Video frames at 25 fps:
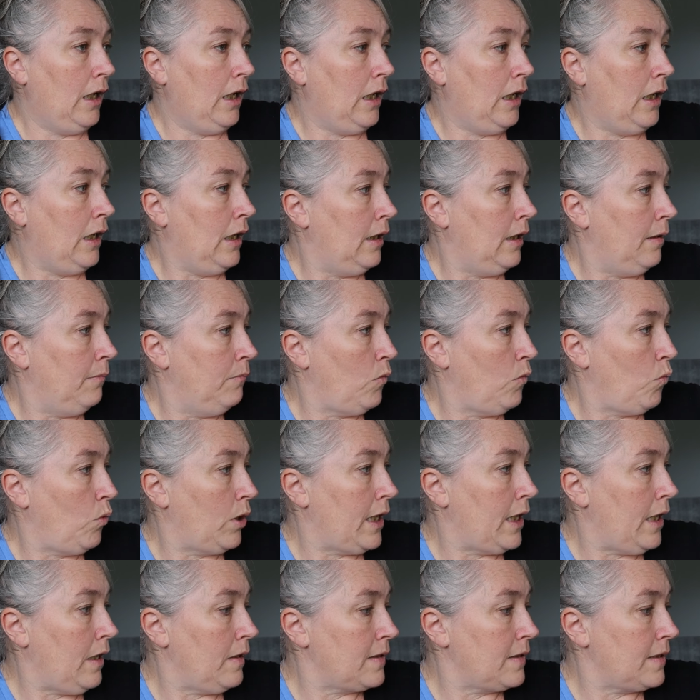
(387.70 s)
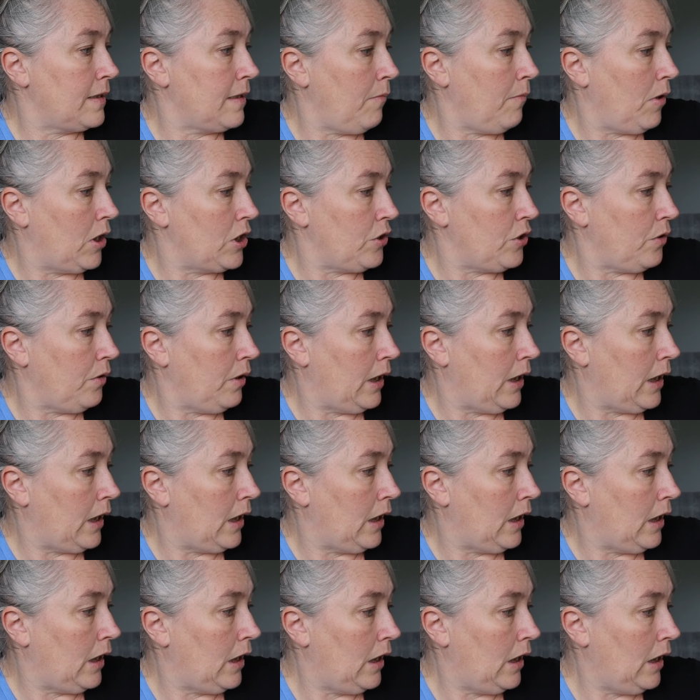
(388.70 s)
um, what else am I
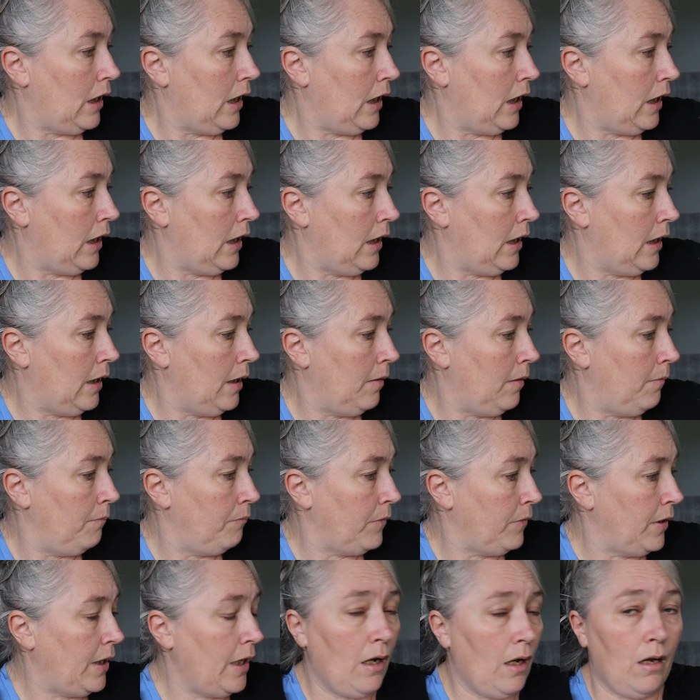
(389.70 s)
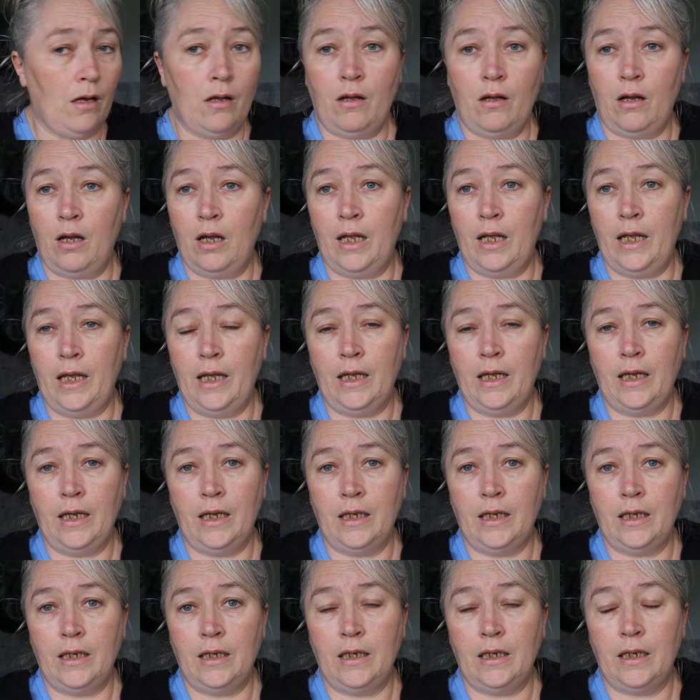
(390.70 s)
doing um, yeah
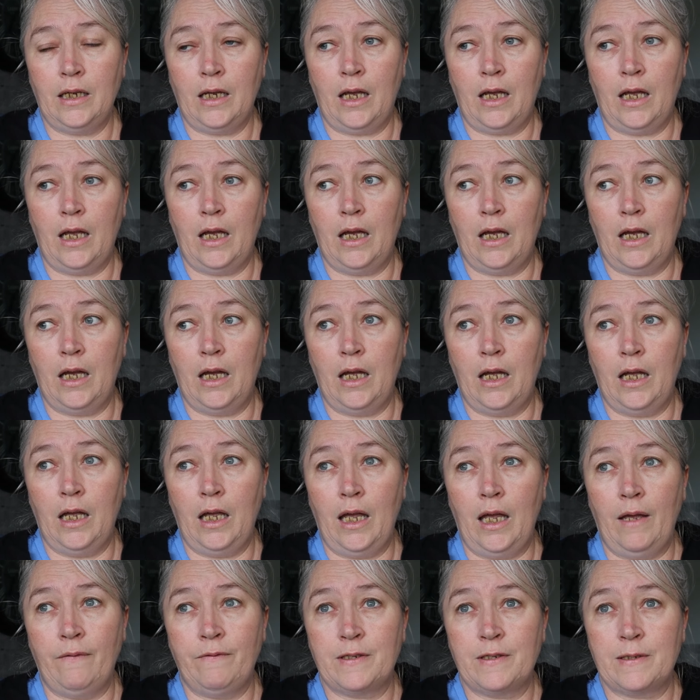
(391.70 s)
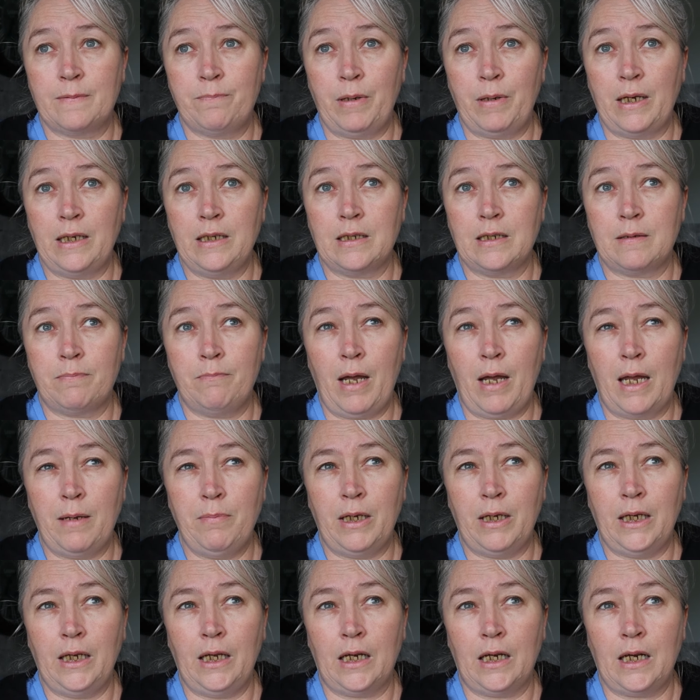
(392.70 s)
I have spent
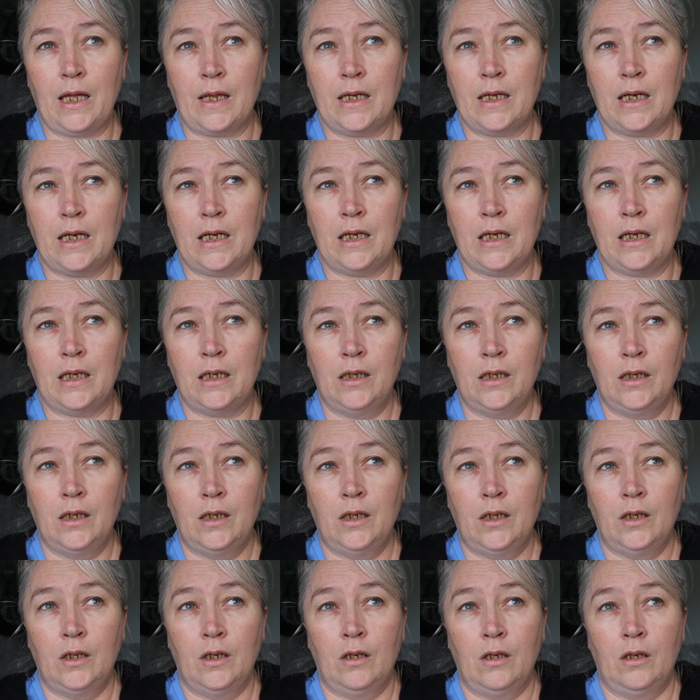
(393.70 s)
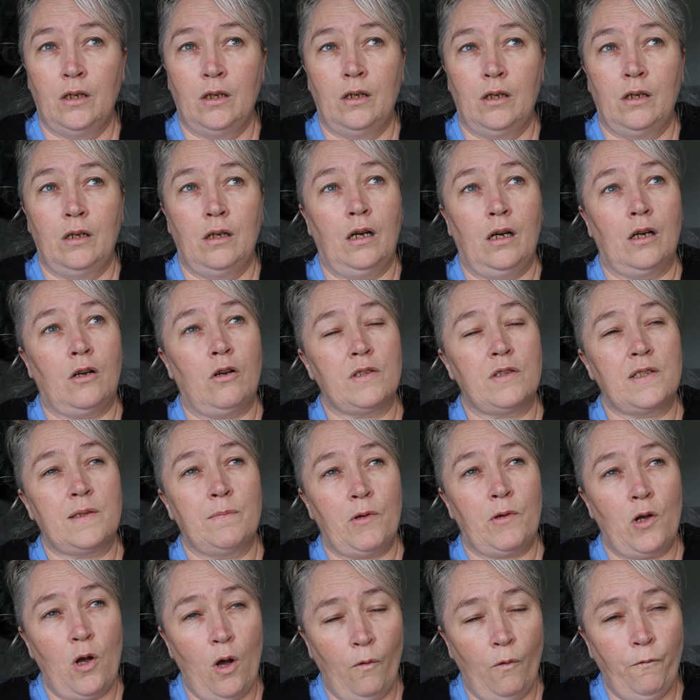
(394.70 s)
maybe another I got
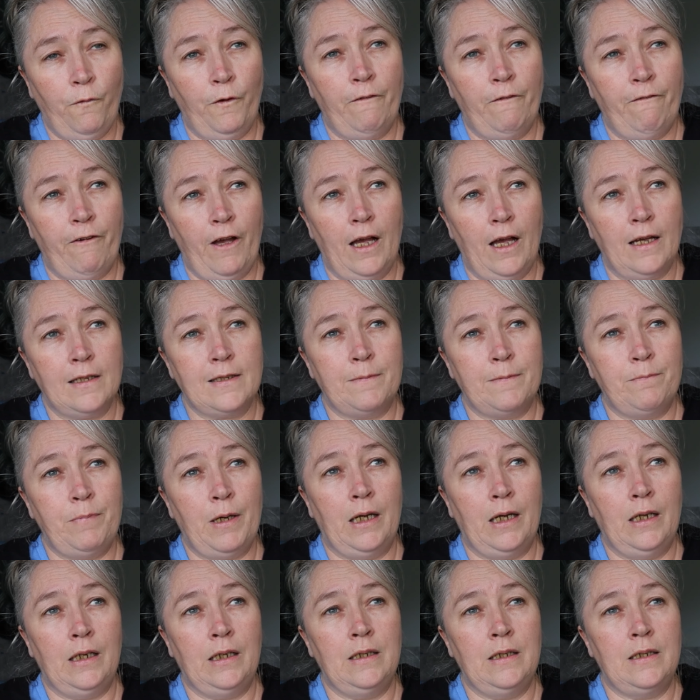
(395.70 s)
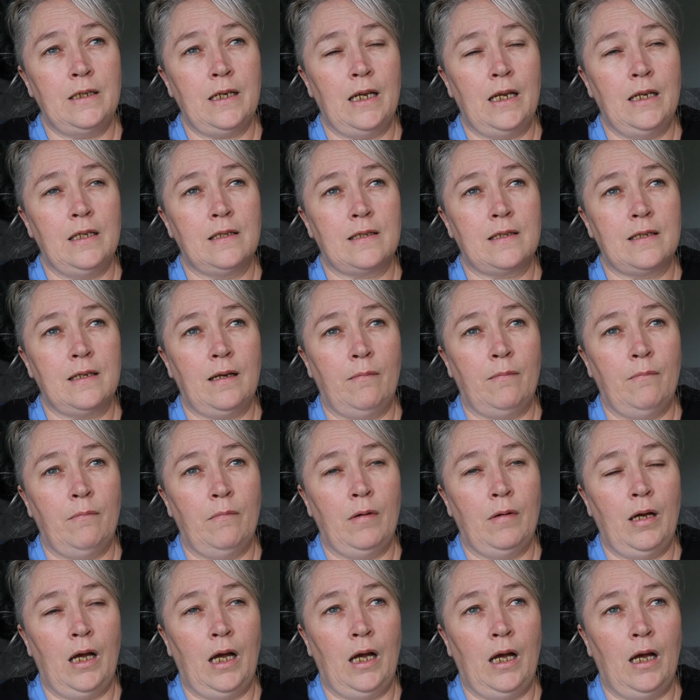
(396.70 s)
some coffee for husband and
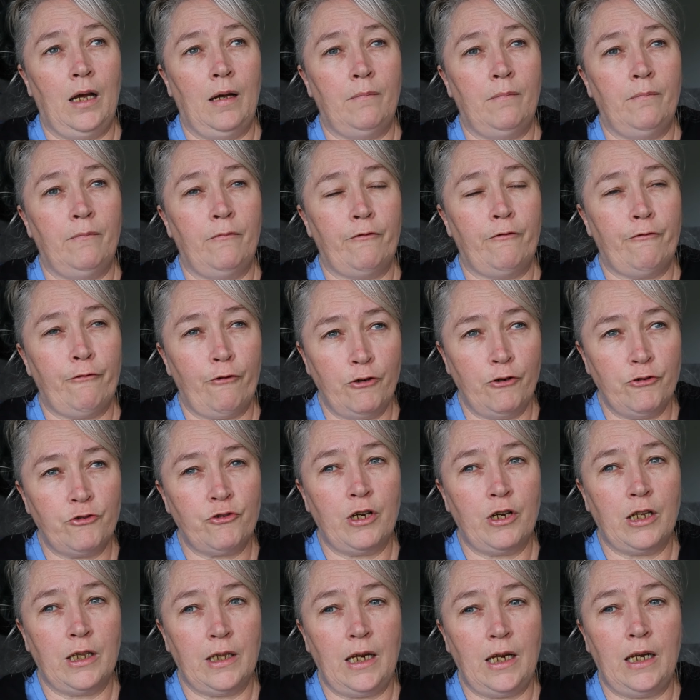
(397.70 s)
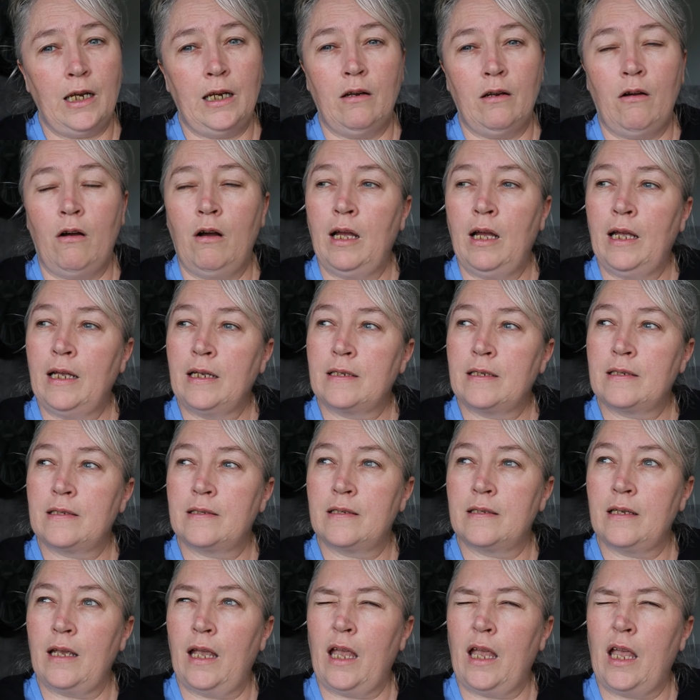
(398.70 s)
some um, fruit drink that he
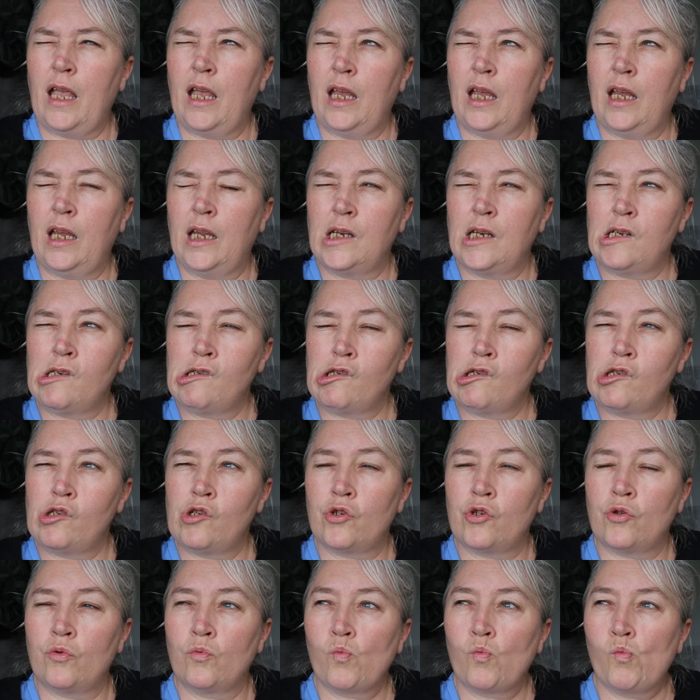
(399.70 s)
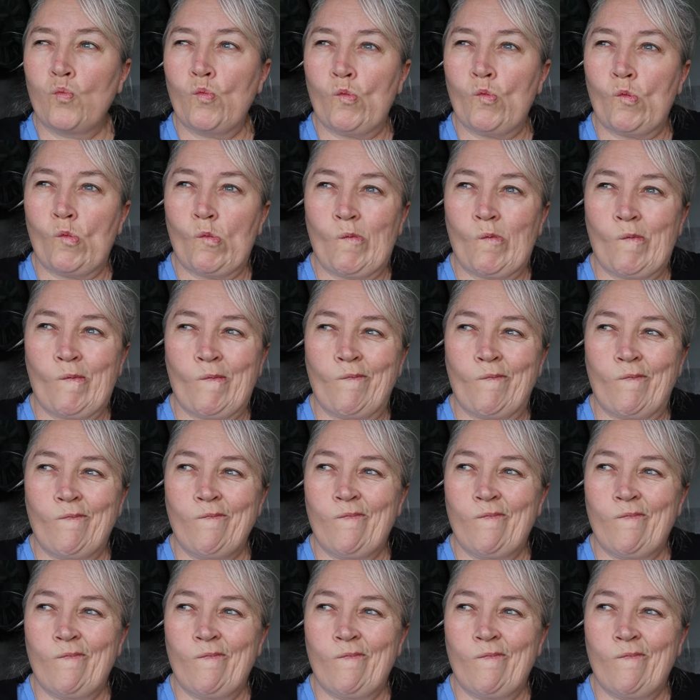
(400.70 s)
likes and I